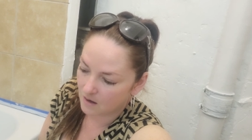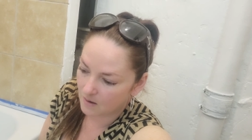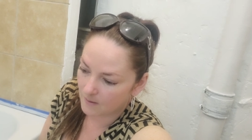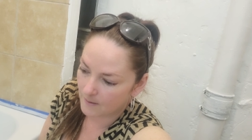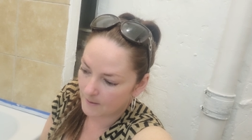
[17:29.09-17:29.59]

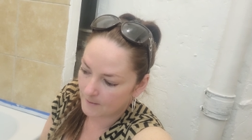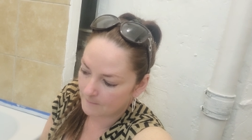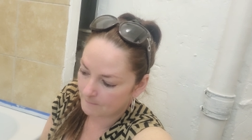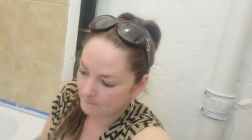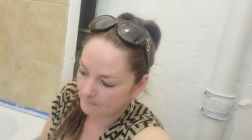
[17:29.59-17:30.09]

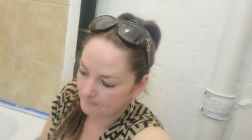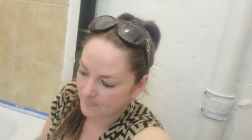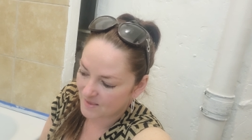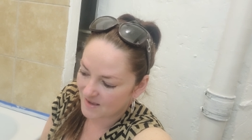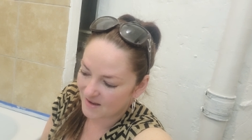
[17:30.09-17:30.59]

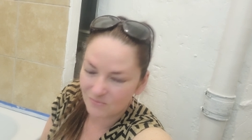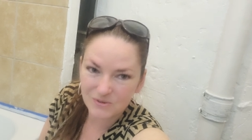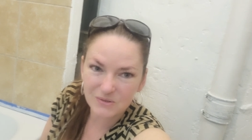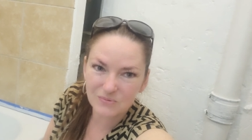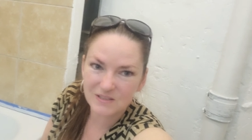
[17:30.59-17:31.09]
And with
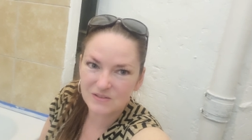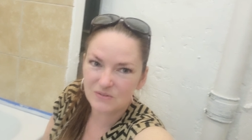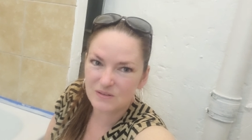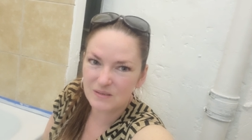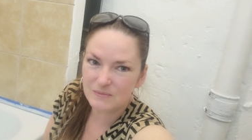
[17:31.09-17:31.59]
the
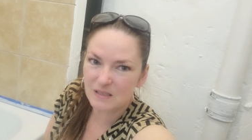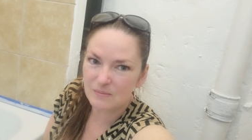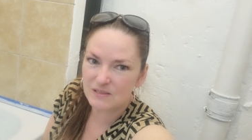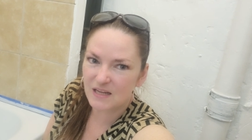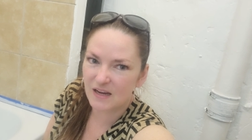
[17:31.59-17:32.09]
Rust-Oleum tub
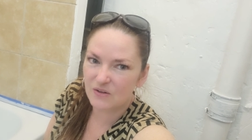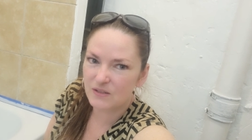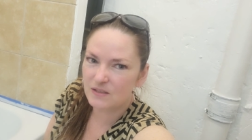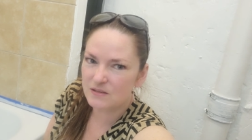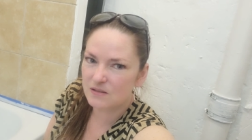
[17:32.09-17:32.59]
and tile
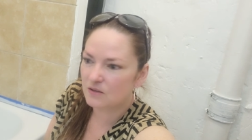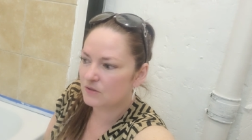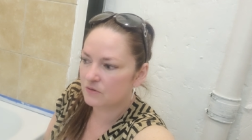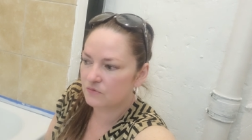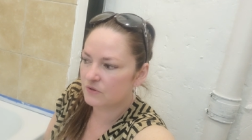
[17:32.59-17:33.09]
kits on
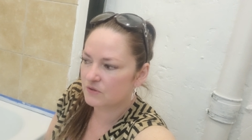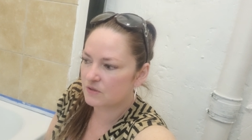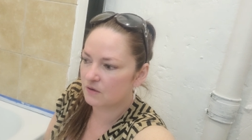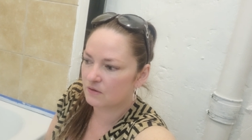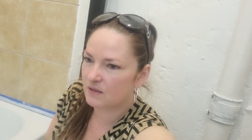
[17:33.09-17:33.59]
your first
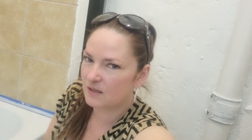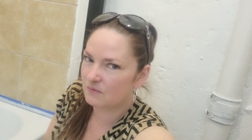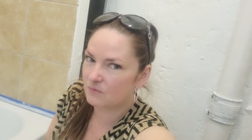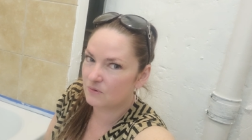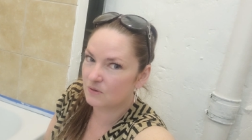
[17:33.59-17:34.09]
coating,
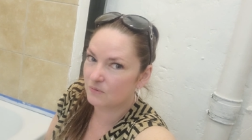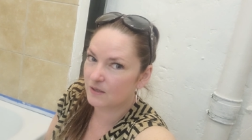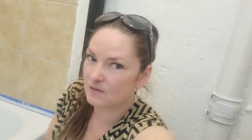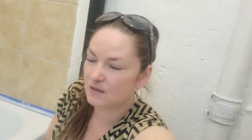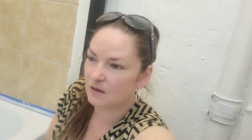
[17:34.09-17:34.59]
even with the
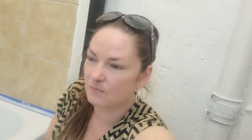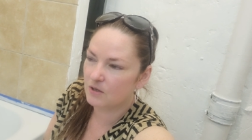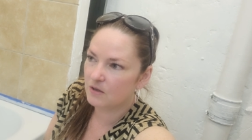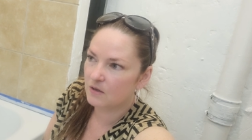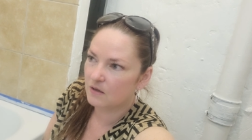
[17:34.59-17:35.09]
white tub,
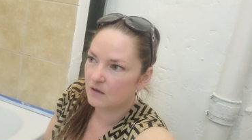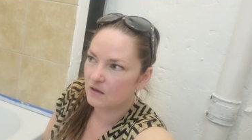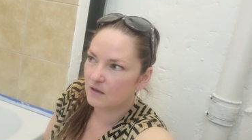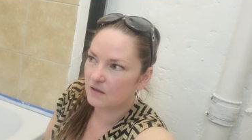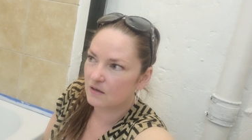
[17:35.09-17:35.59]

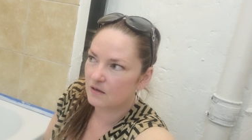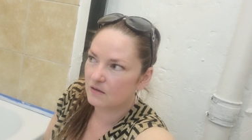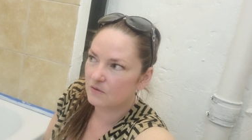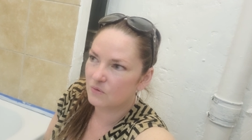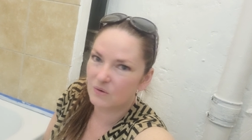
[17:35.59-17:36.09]

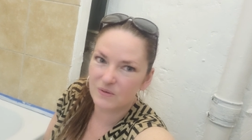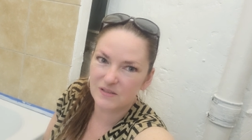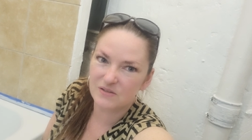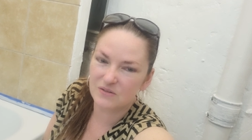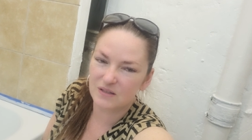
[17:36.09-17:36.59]
you
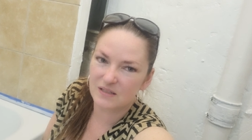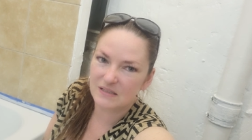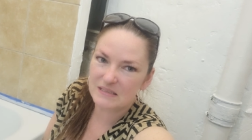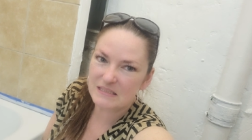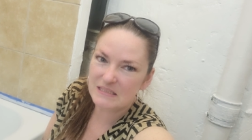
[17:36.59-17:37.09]
always are like,
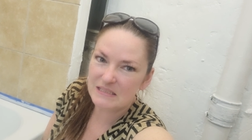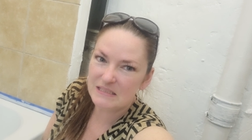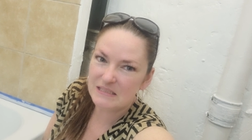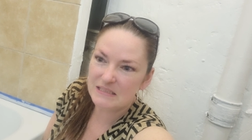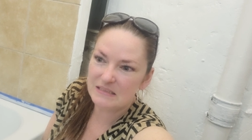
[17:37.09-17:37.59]

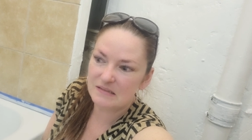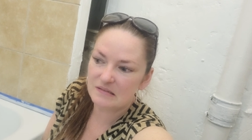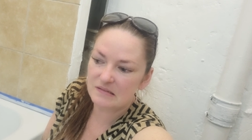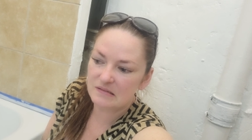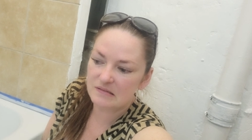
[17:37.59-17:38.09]
ew, this
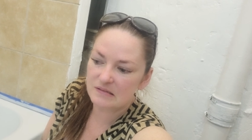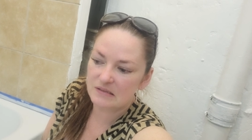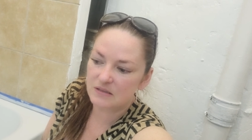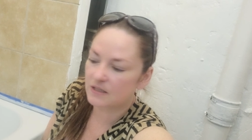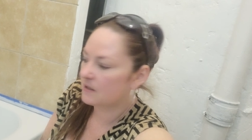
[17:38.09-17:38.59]
doesn't look
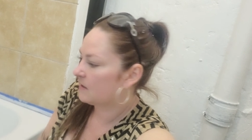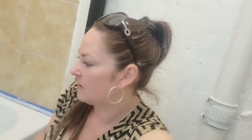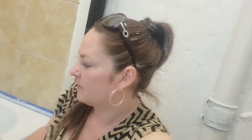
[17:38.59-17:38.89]
that great.